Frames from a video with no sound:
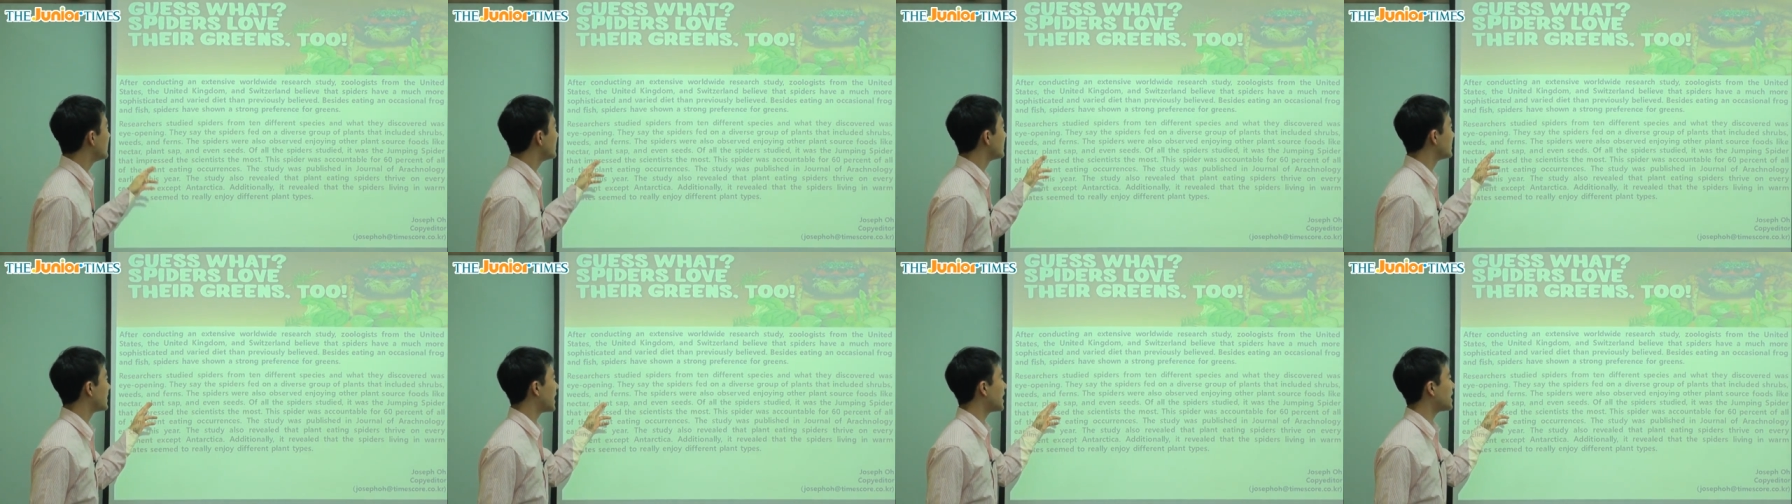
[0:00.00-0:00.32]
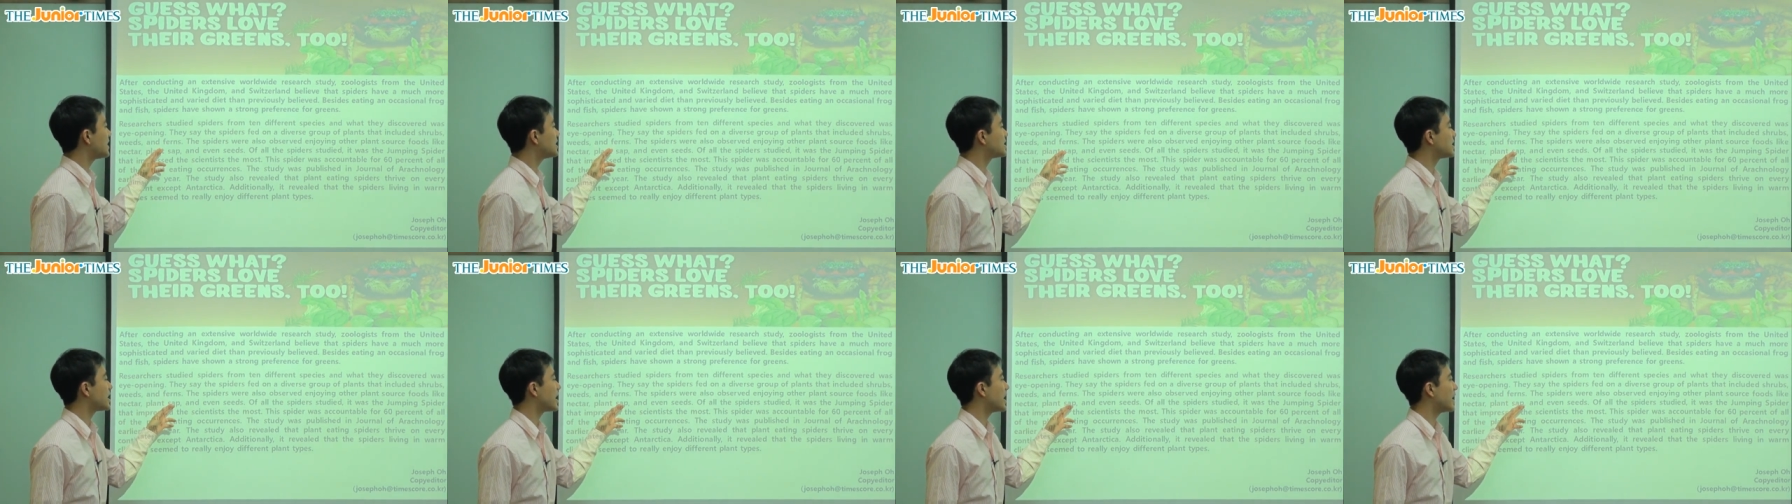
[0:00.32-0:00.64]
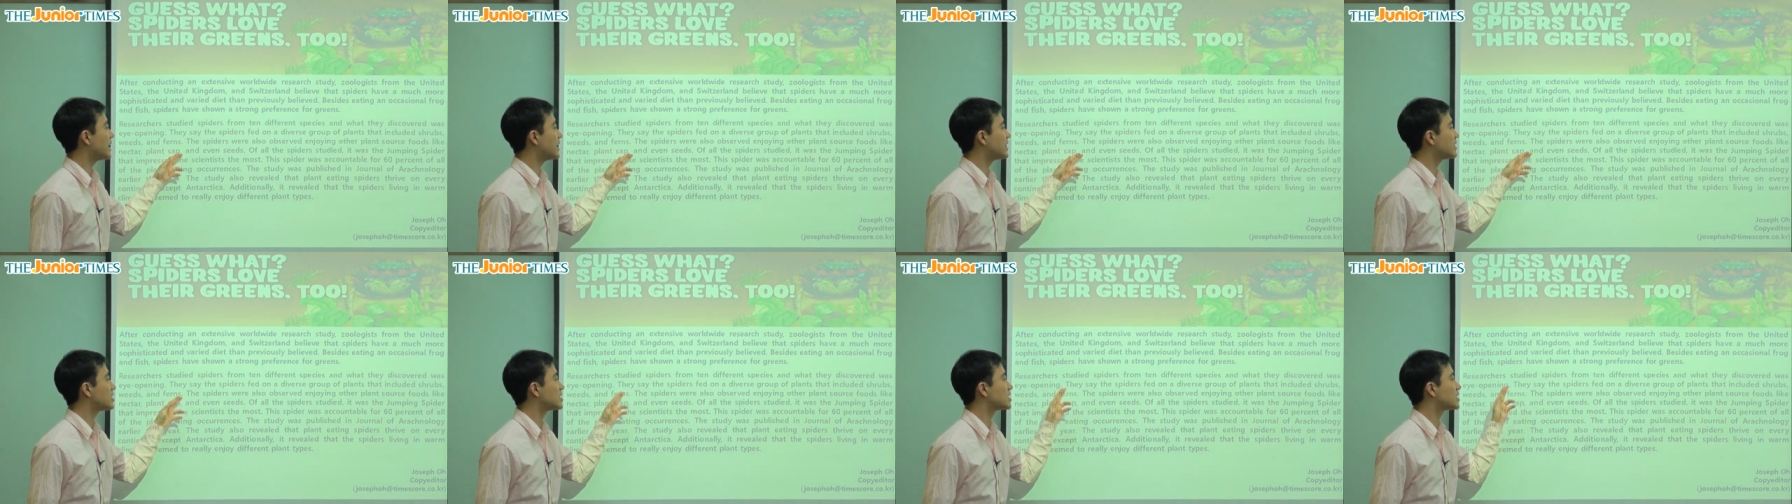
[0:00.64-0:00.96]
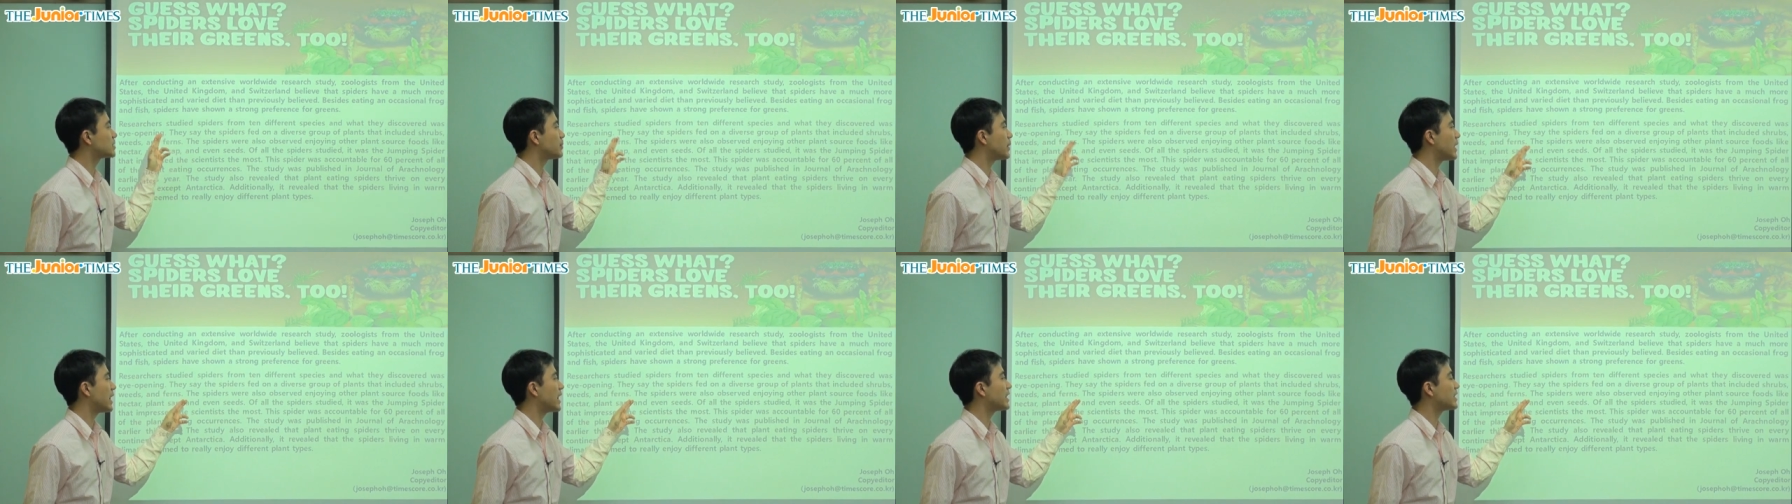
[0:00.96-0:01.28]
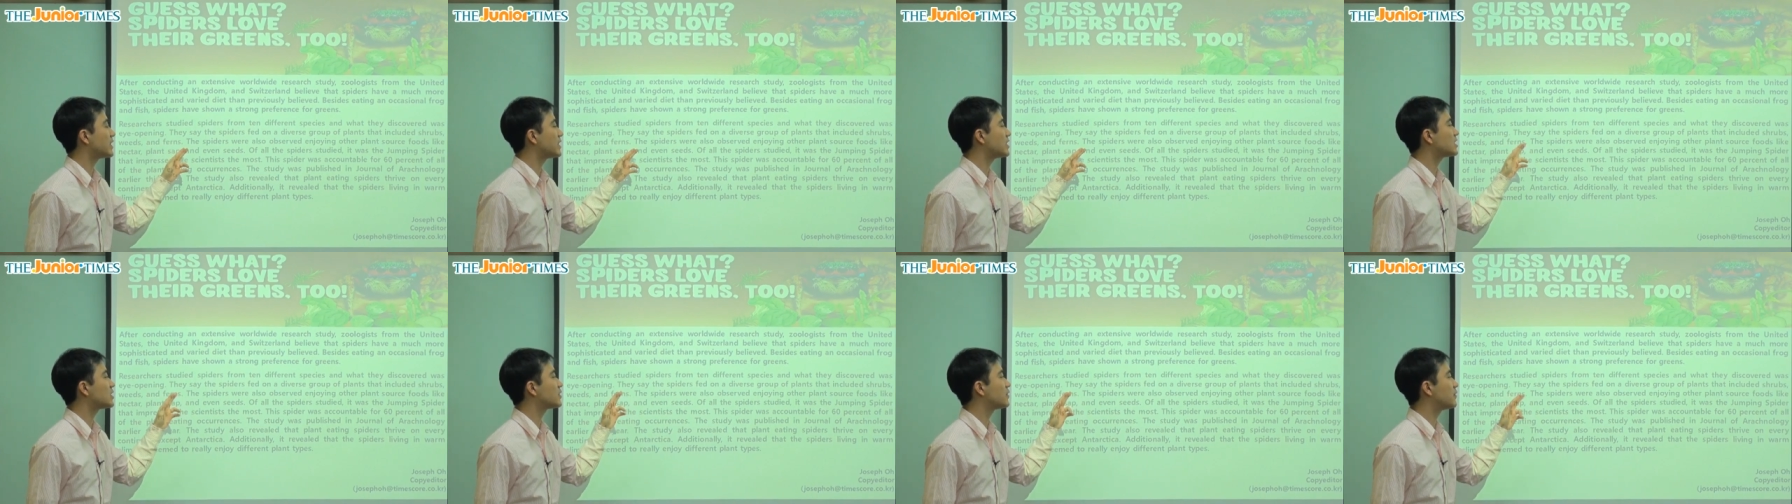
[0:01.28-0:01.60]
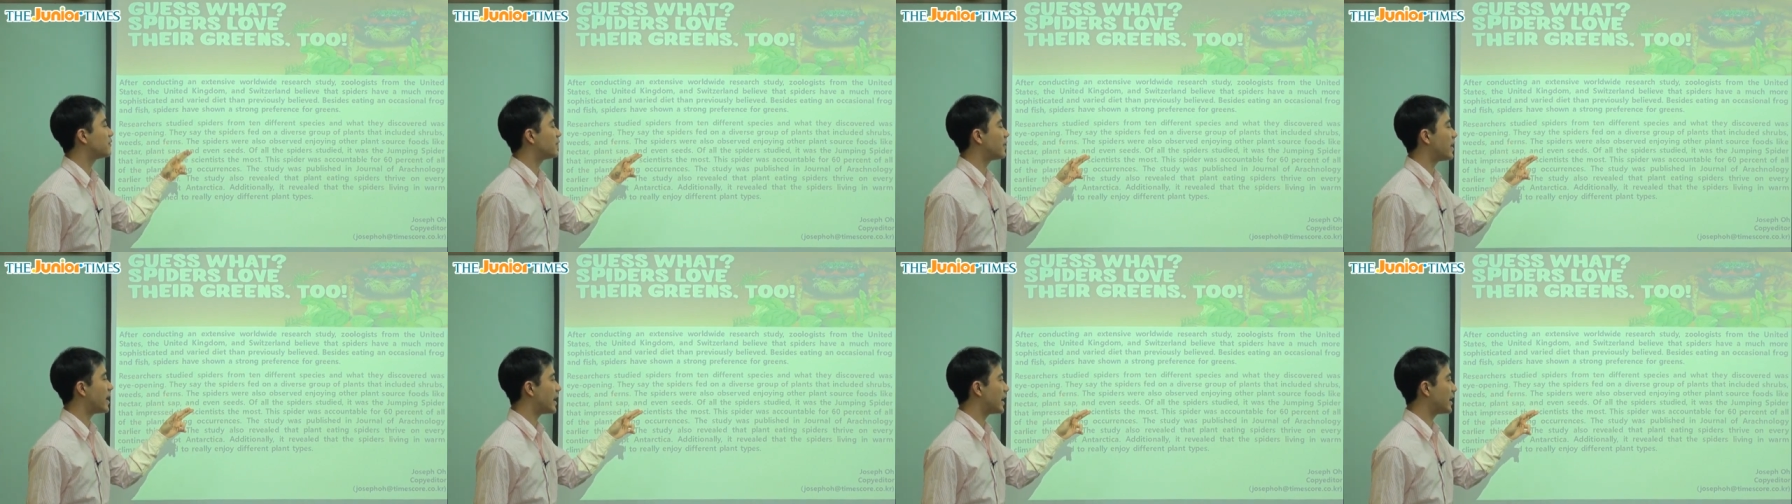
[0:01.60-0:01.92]
They say the spiders
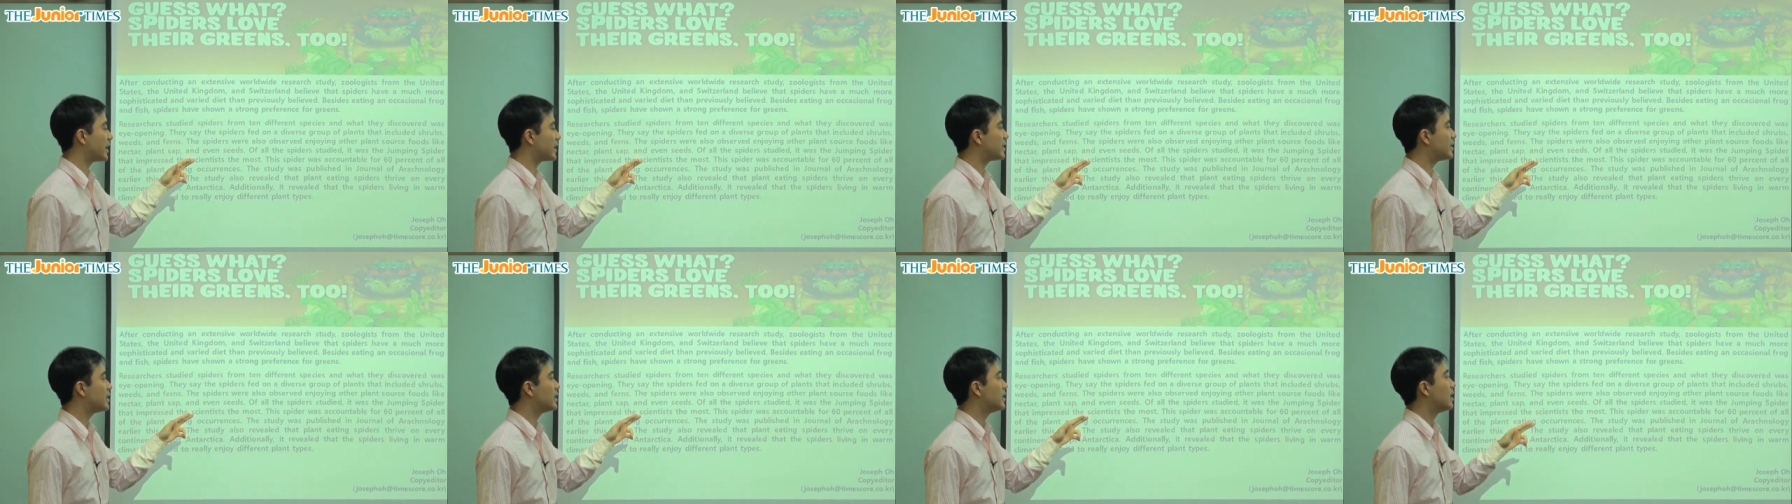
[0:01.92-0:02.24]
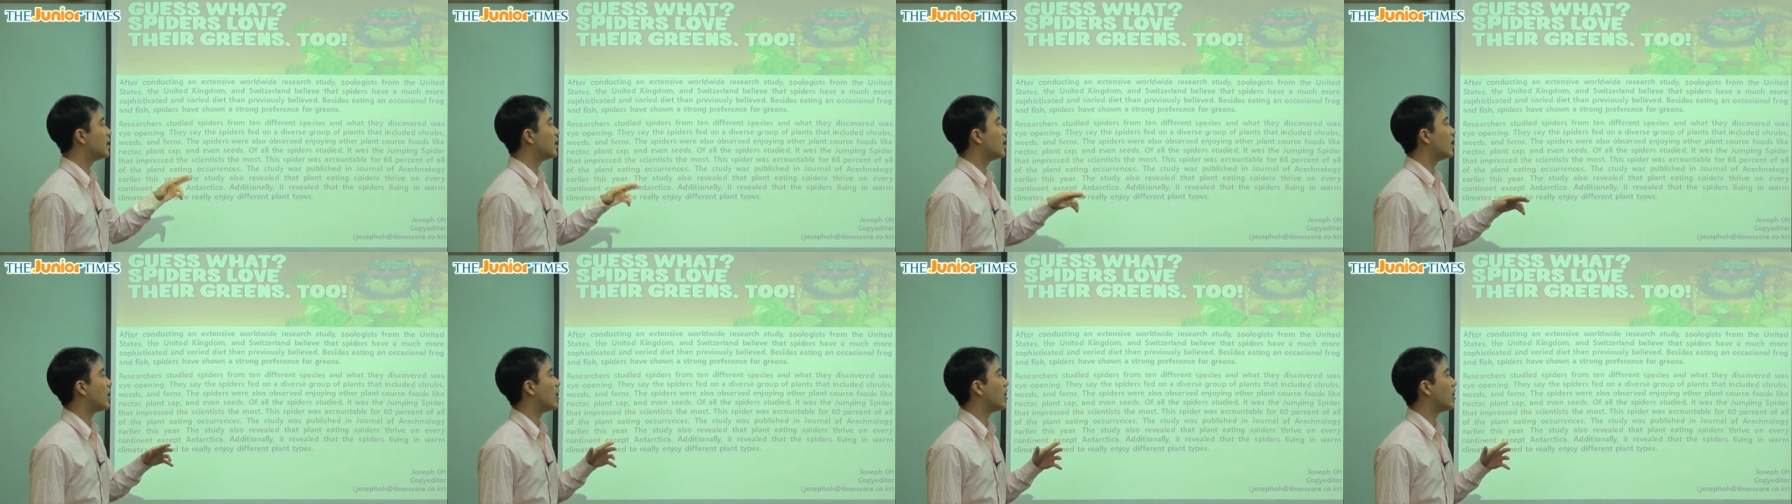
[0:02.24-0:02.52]
fed